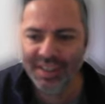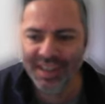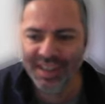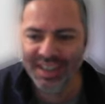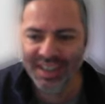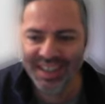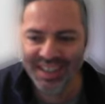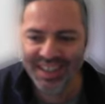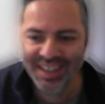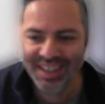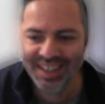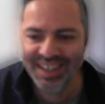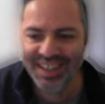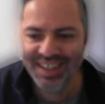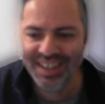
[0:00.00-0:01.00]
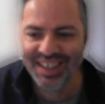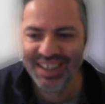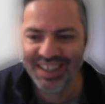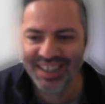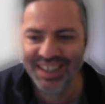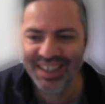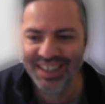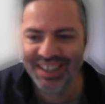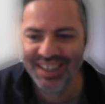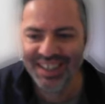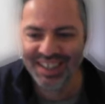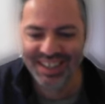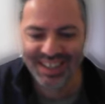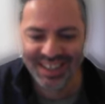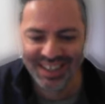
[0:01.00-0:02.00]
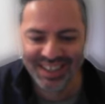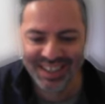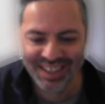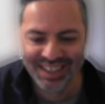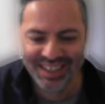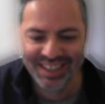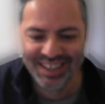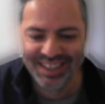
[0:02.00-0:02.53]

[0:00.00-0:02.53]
(silence)